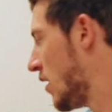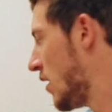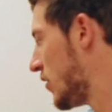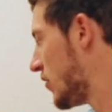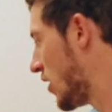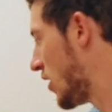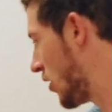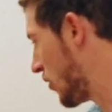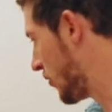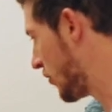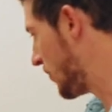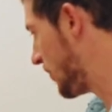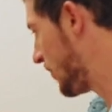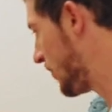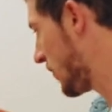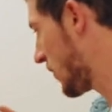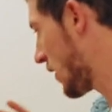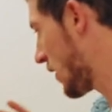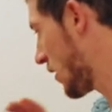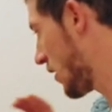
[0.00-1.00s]
So
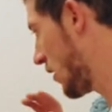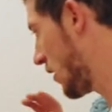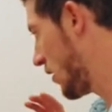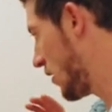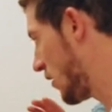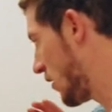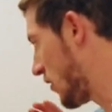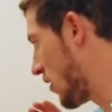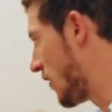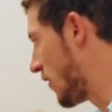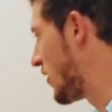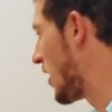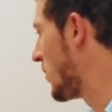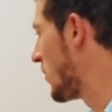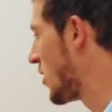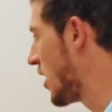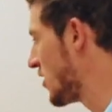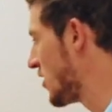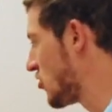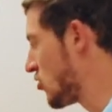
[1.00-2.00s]
I've done
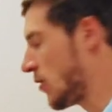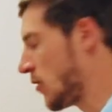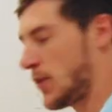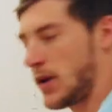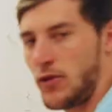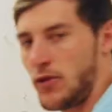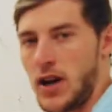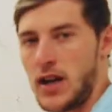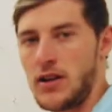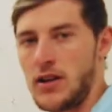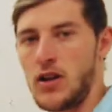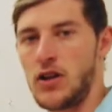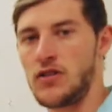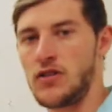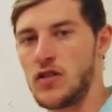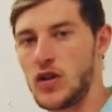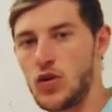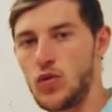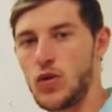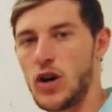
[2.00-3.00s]
my stripping run on
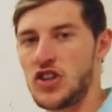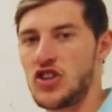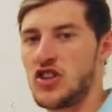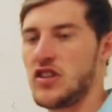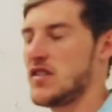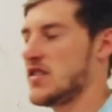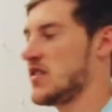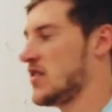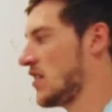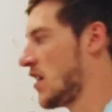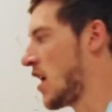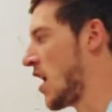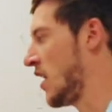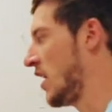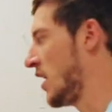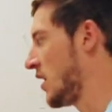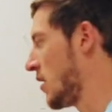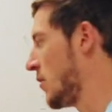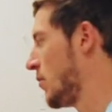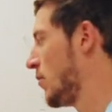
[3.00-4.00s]
2 washes. I
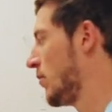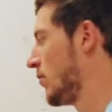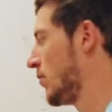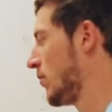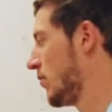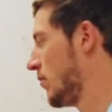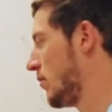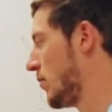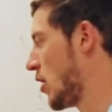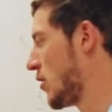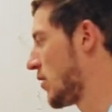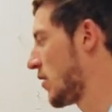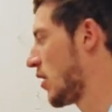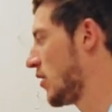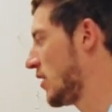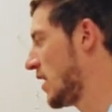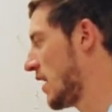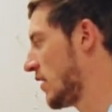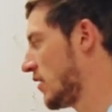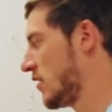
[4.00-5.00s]
let them both
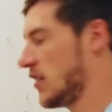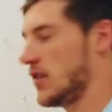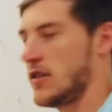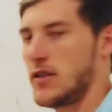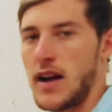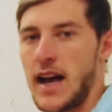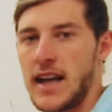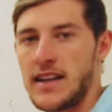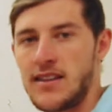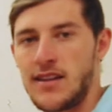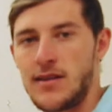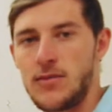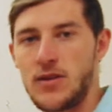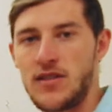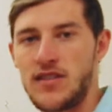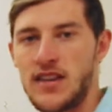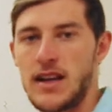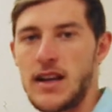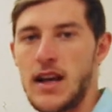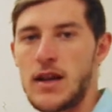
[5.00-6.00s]
go down to 18%
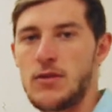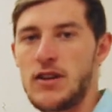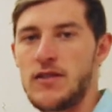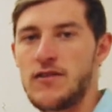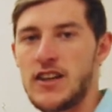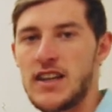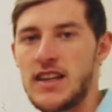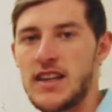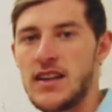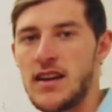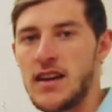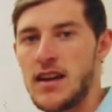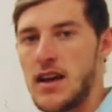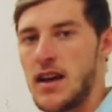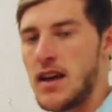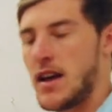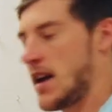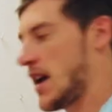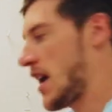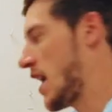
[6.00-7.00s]
ABV,
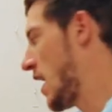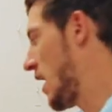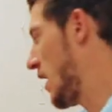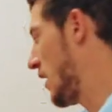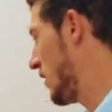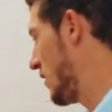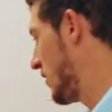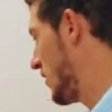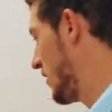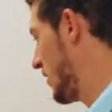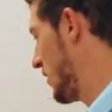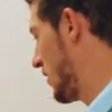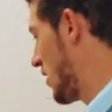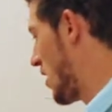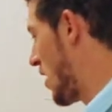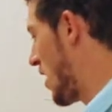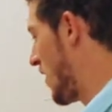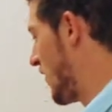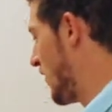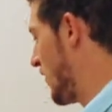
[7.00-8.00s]
and
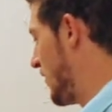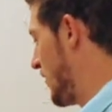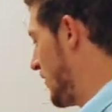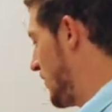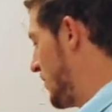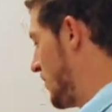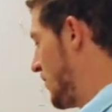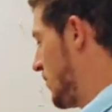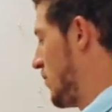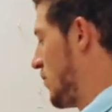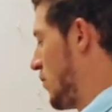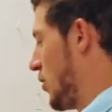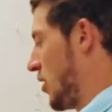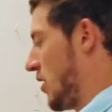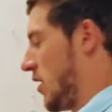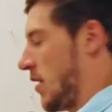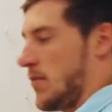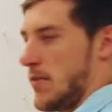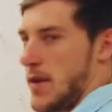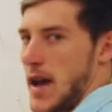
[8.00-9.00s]
I've
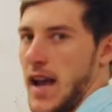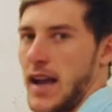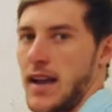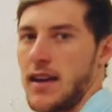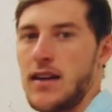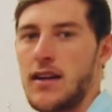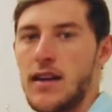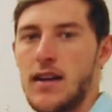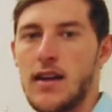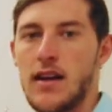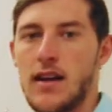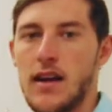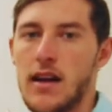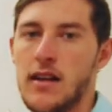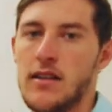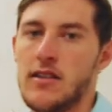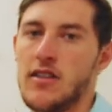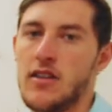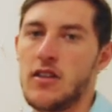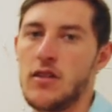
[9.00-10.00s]
put them back
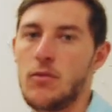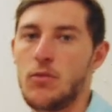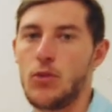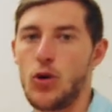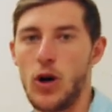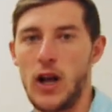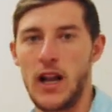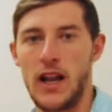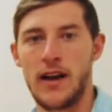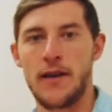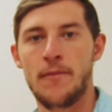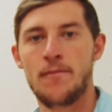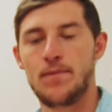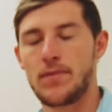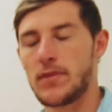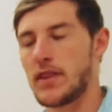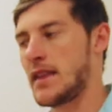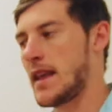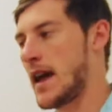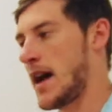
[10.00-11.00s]
into the boiler.
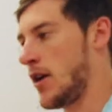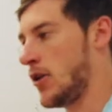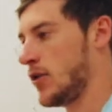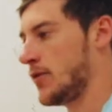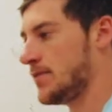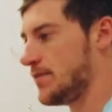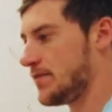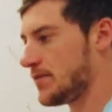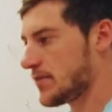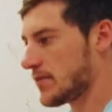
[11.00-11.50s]
Now